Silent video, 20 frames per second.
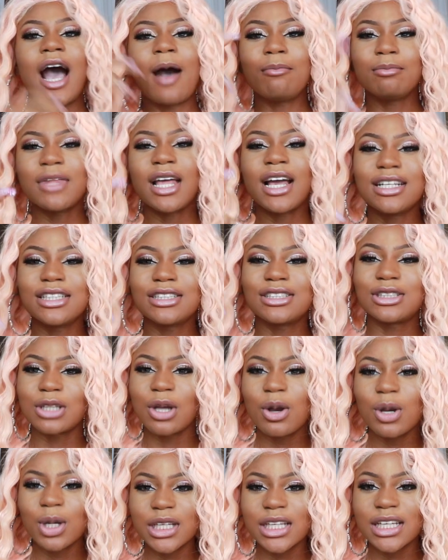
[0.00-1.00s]
I'm not
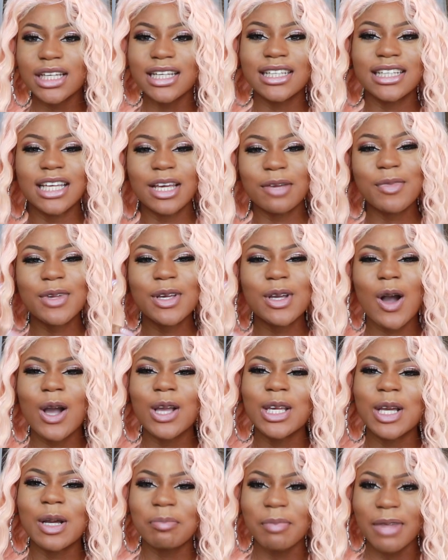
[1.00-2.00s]
joking, give me
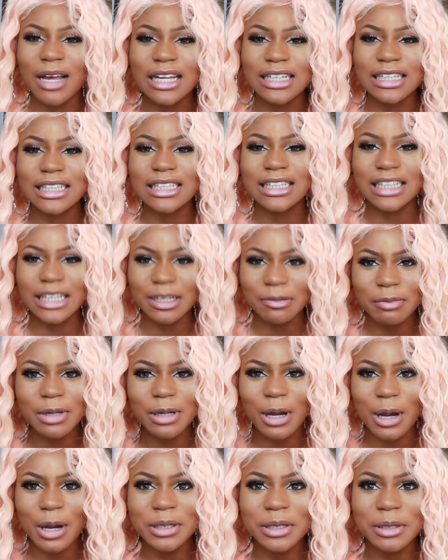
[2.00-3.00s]
all your money, give
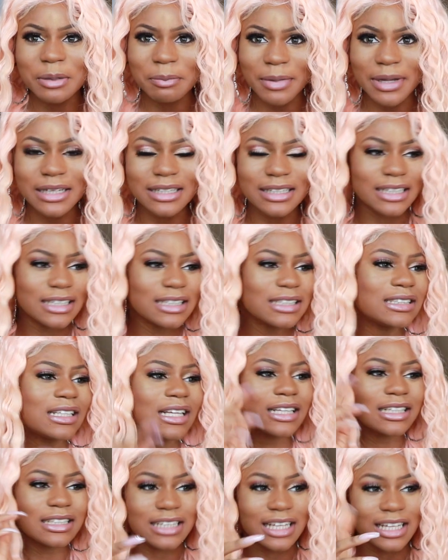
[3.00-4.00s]
me all your money. He's
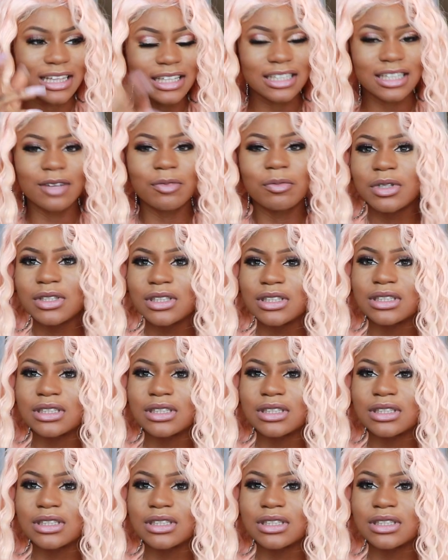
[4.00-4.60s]
like yelling, and we